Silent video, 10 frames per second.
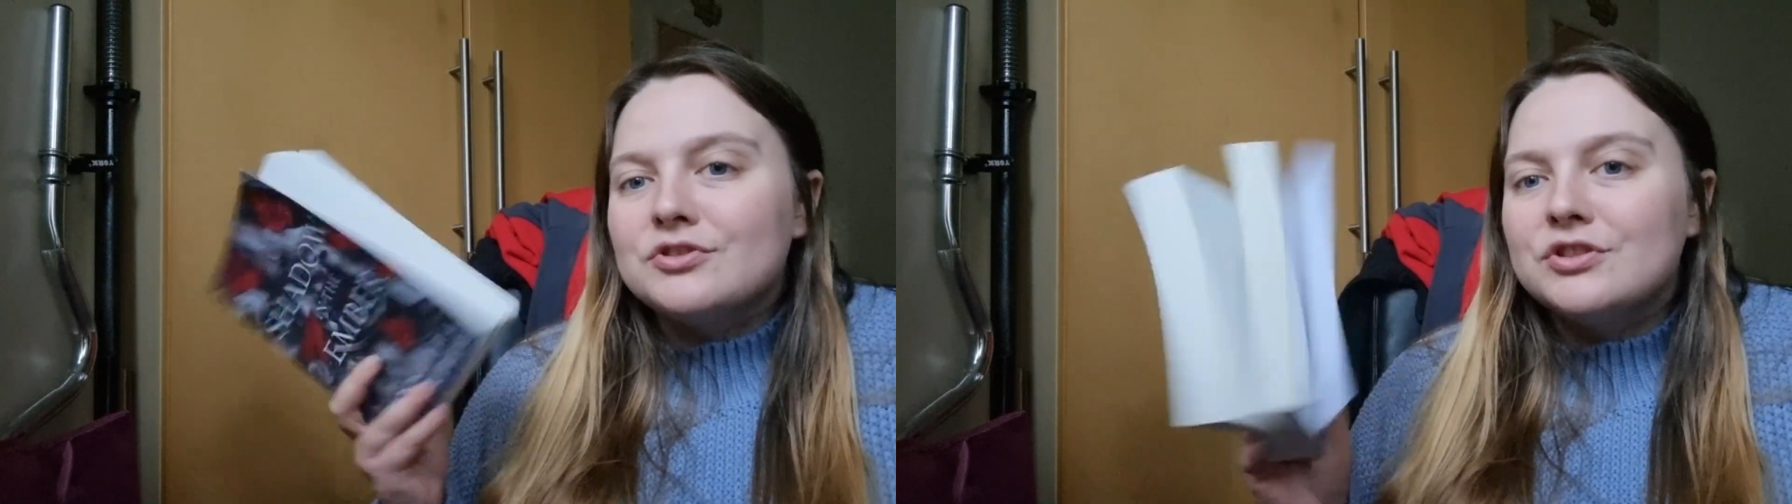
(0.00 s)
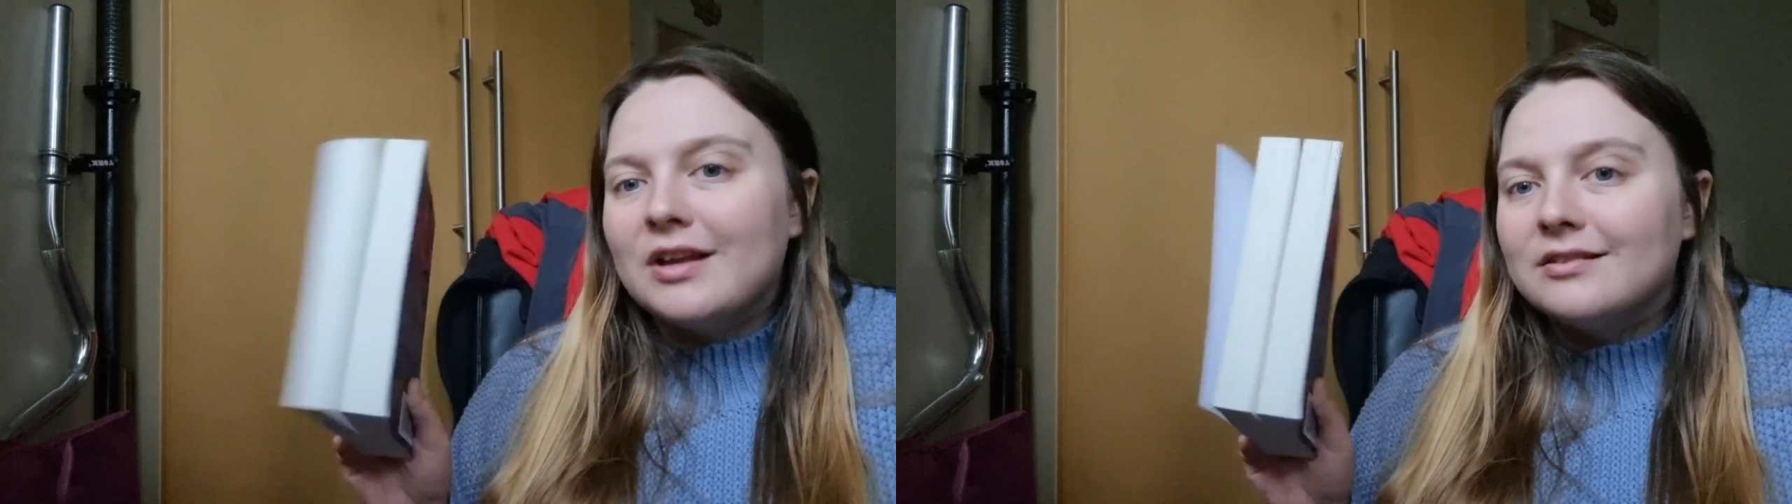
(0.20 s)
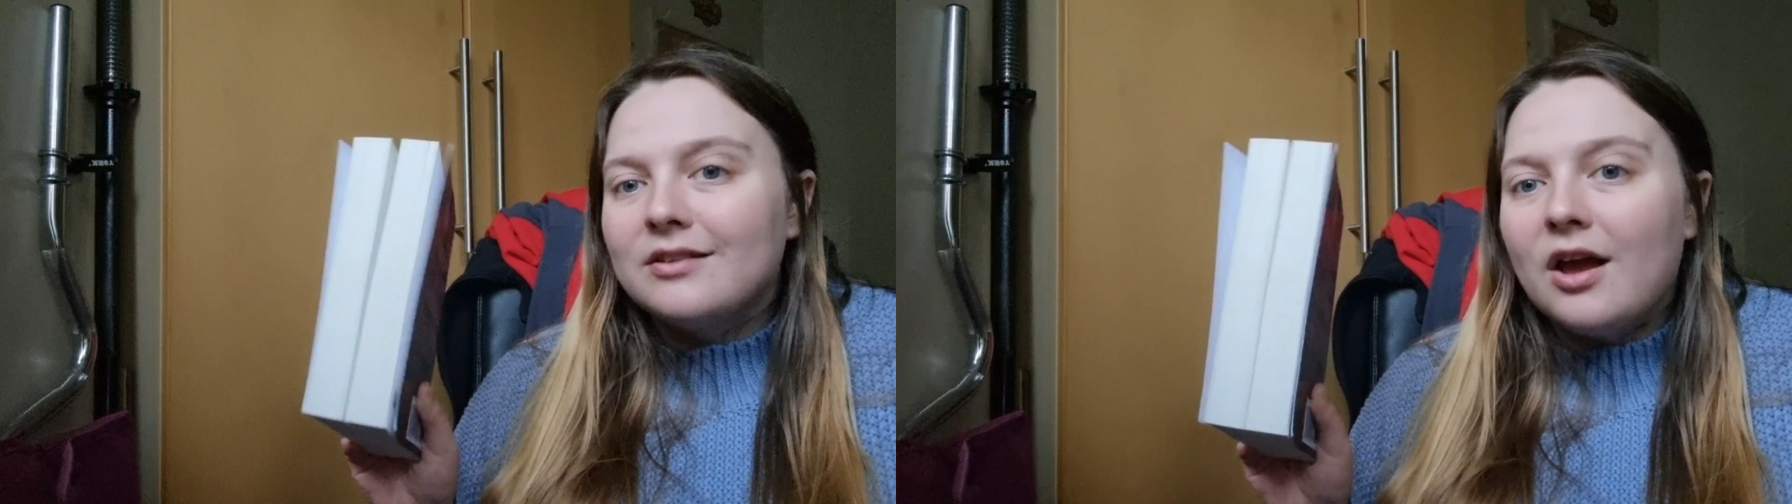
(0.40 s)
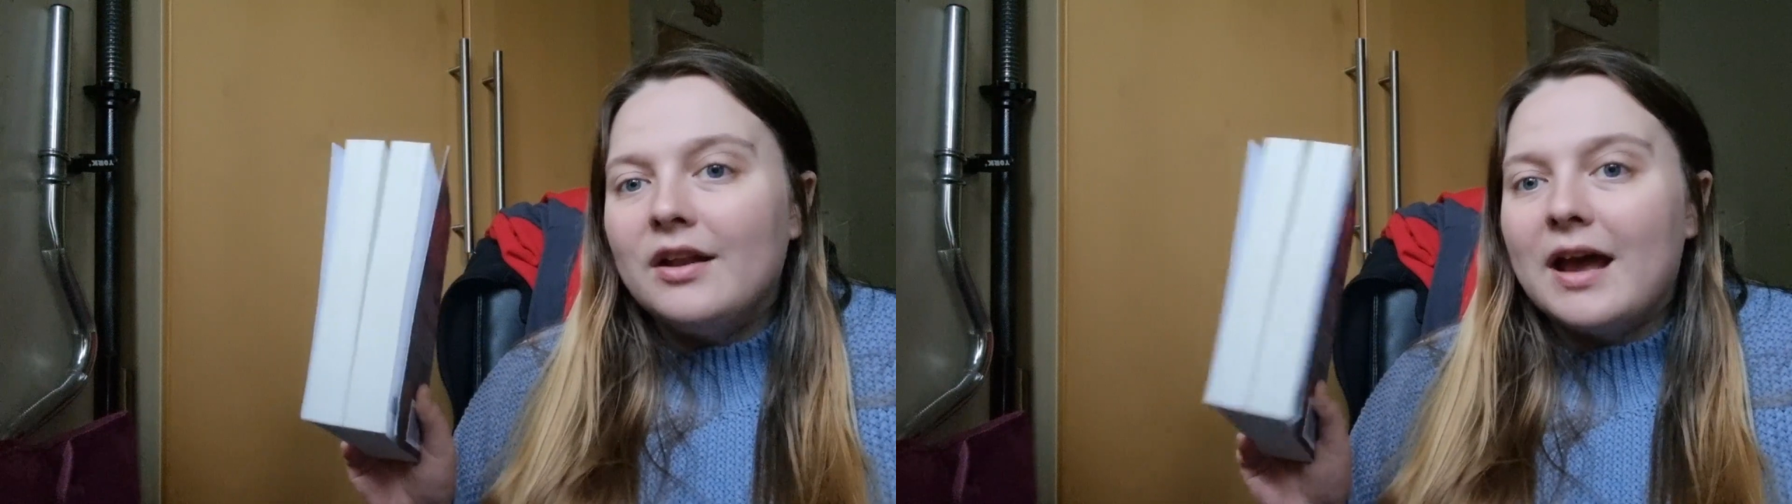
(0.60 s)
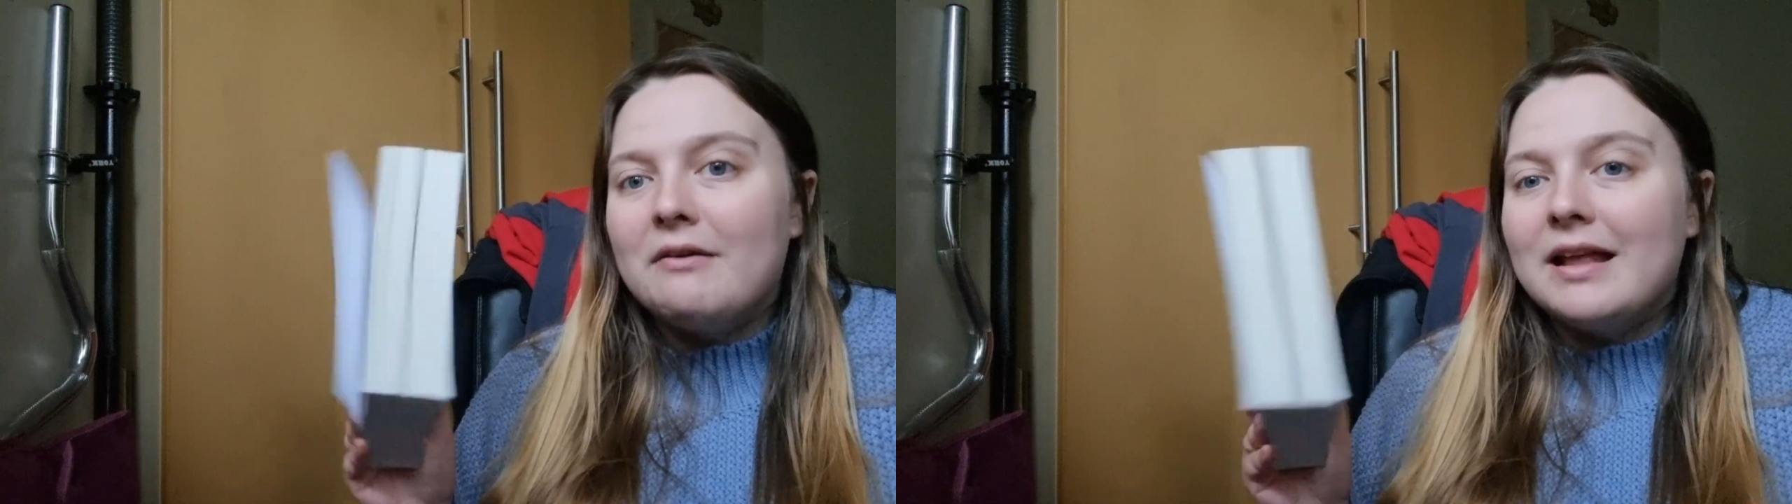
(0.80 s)
does turn
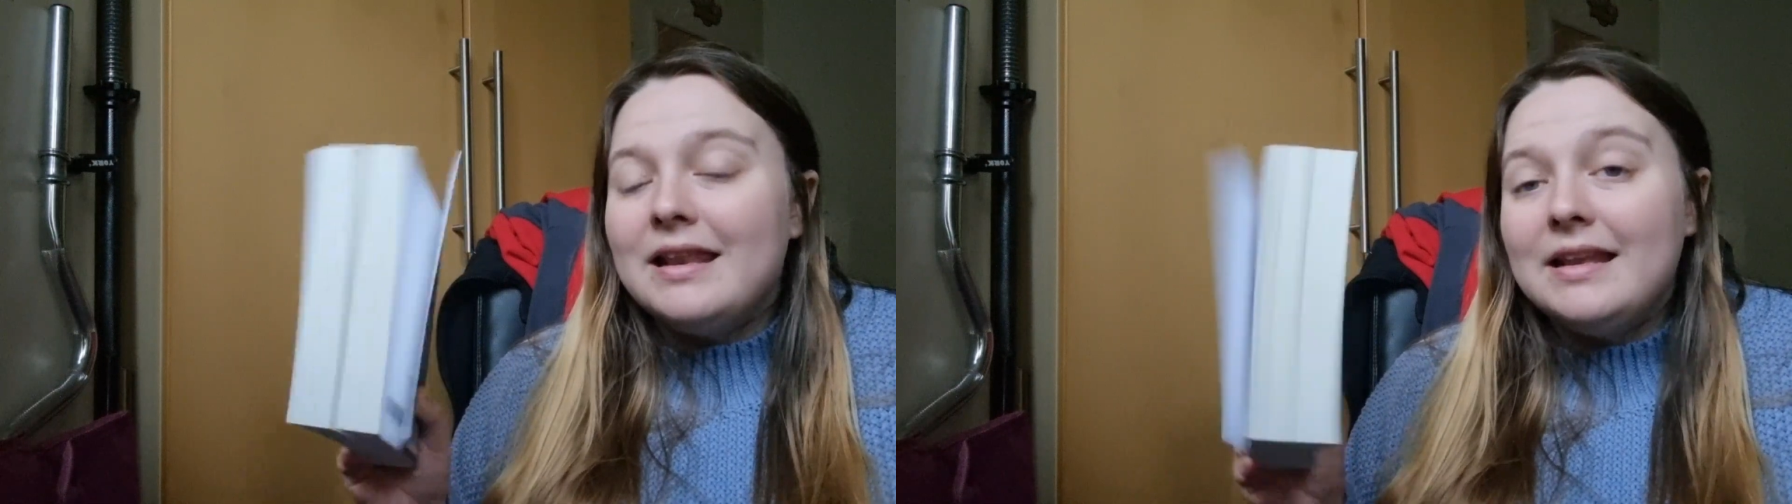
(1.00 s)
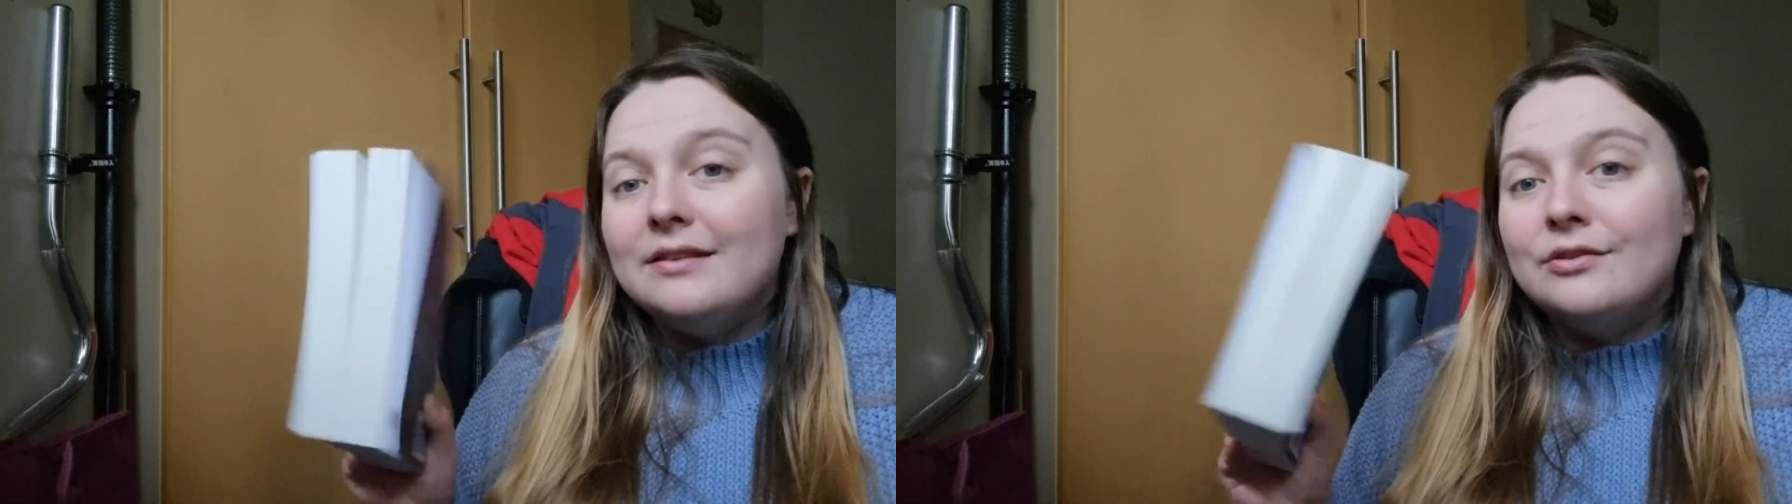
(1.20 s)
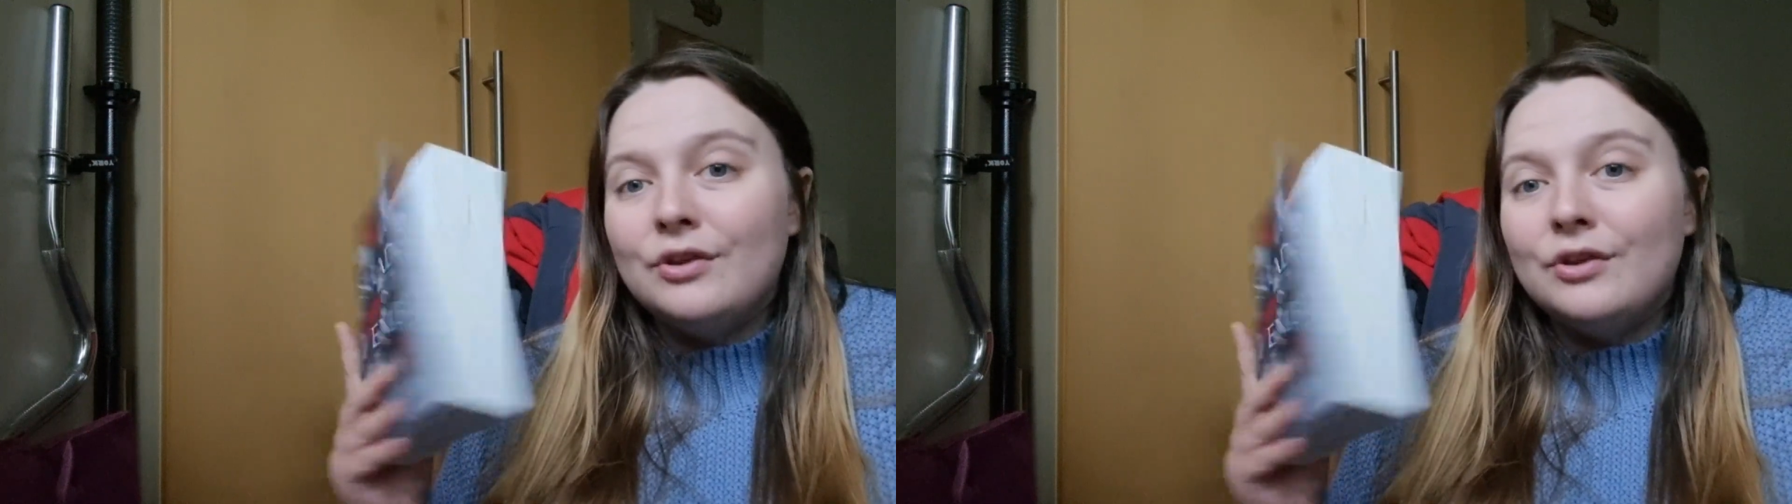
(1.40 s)
out at least